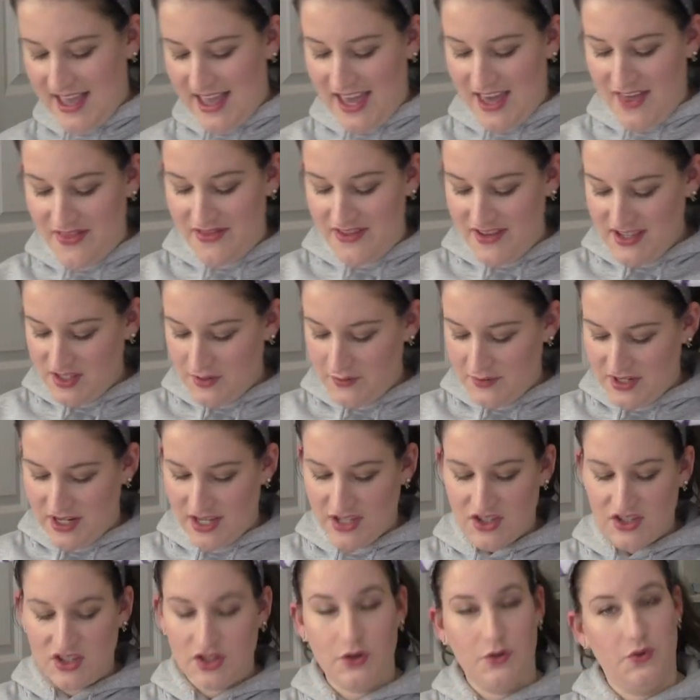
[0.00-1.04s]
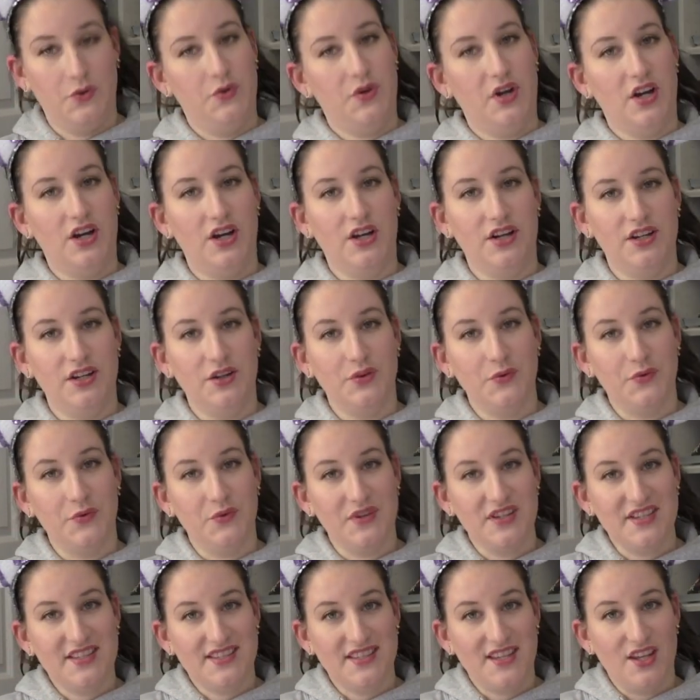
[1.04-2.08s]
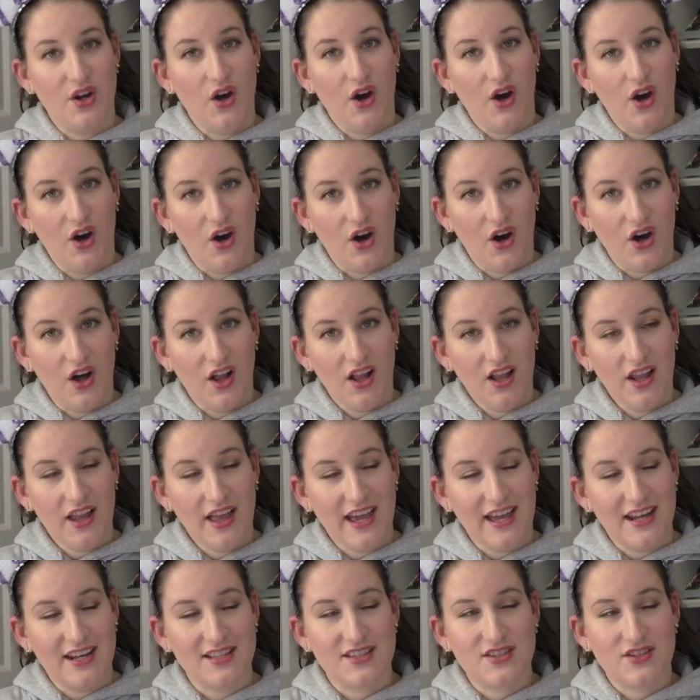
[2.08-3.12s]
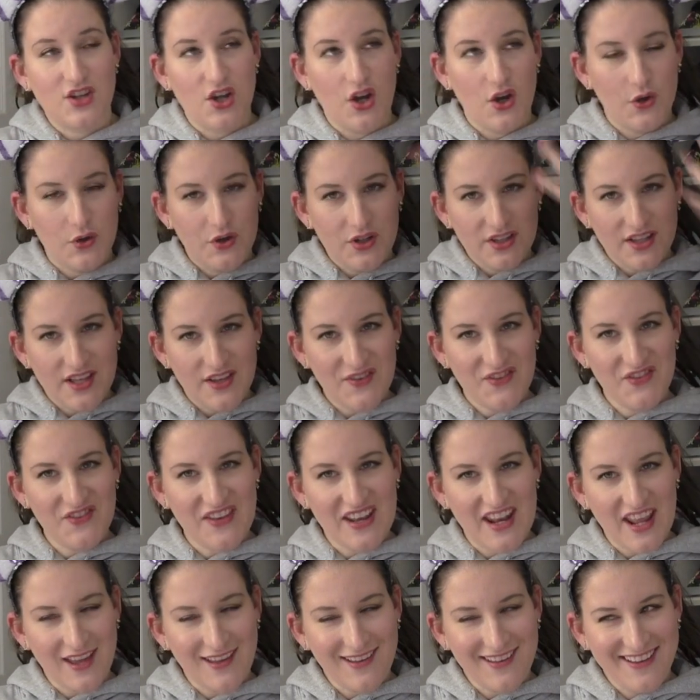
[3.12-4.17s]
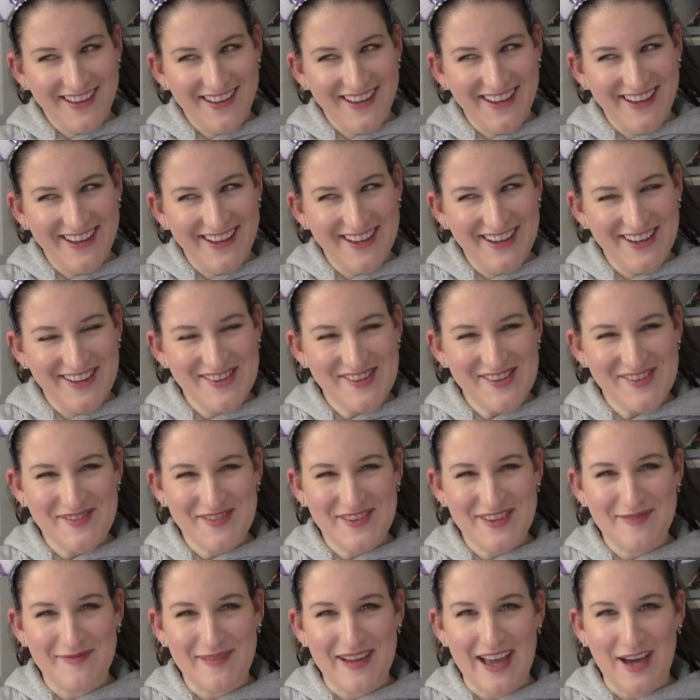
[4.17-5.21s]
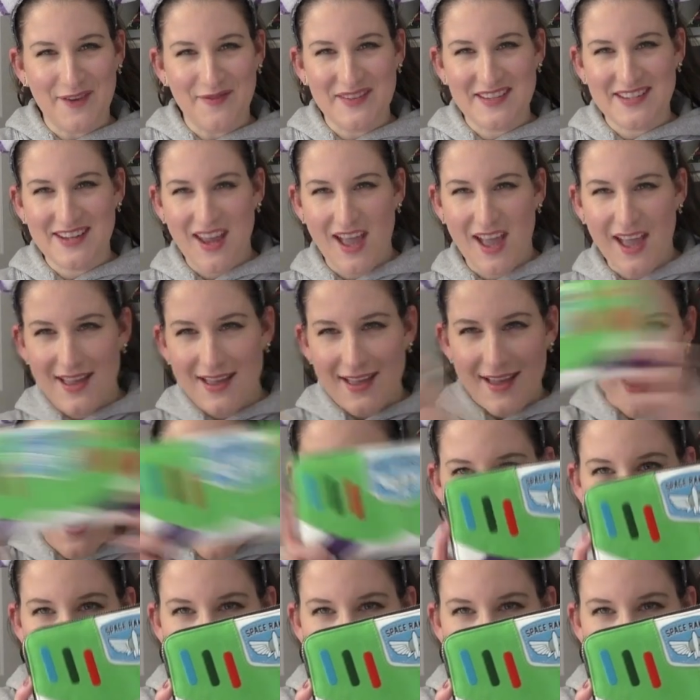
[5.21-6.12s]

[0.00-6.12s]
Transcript: And this one I showed on a recent haul, and it's totally fitting with my outfit today.